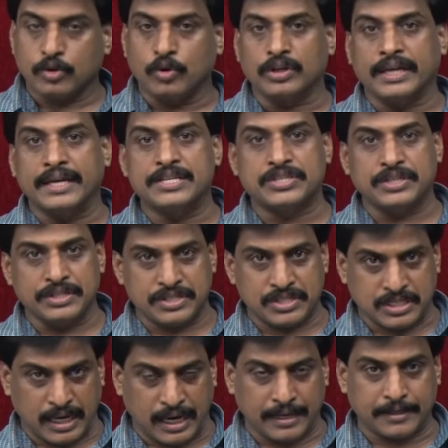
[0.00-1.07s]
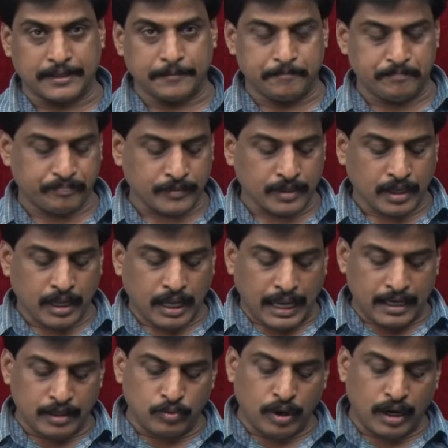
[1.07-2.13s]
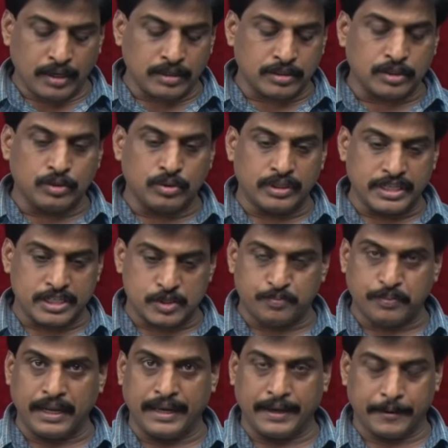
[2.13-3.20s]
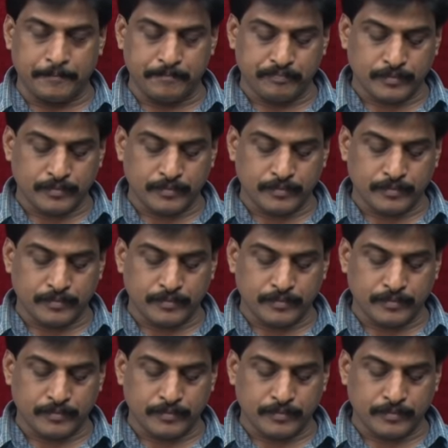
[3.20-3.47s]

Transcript: quotation start, I want to display